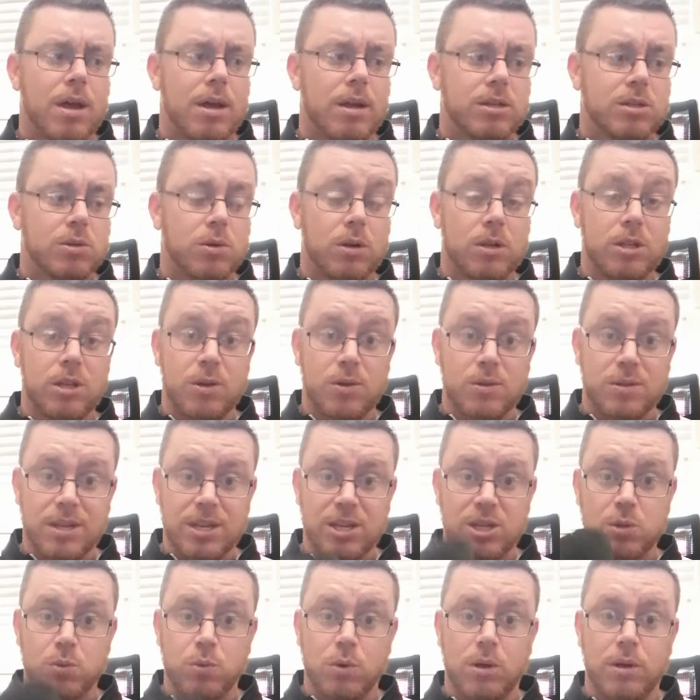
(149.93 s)
So I'll use
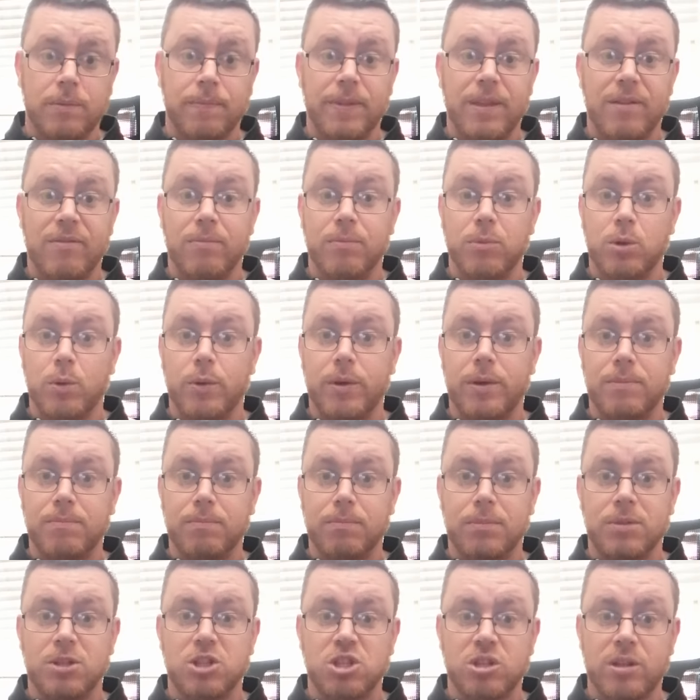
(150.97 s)
this one if I'm
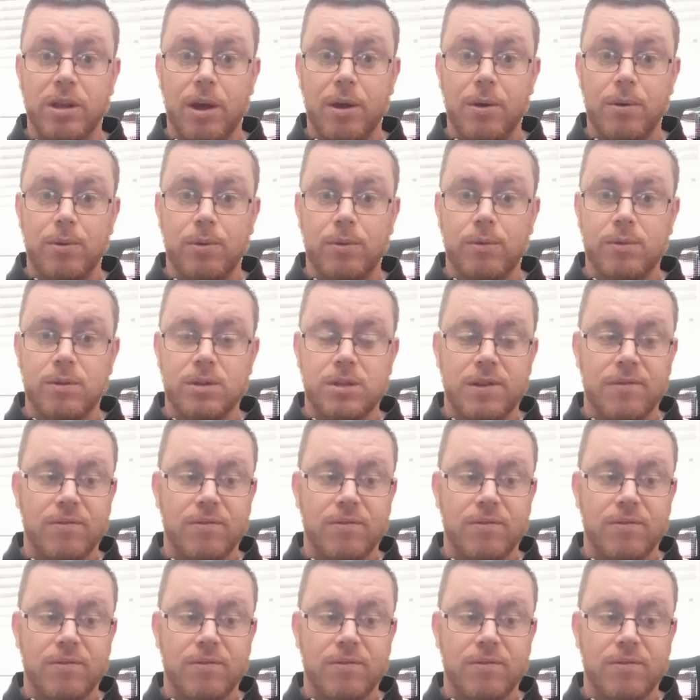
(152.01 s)
doing stones,